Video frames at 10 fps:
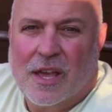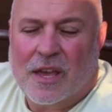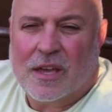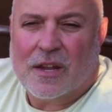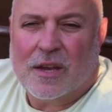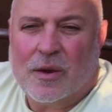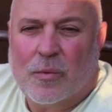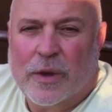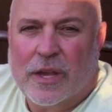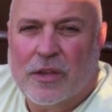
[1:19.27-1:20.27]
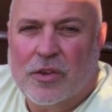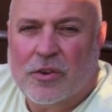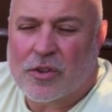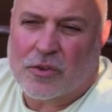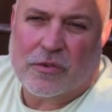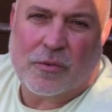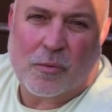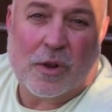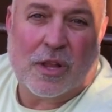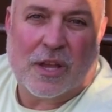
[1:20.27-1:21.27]
And you can do
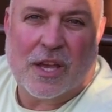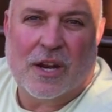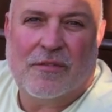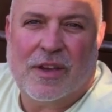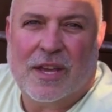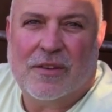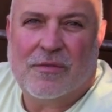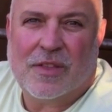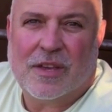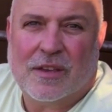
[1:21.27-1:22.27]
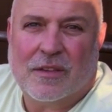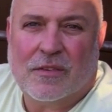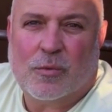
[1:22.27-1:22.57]
some really innovative things.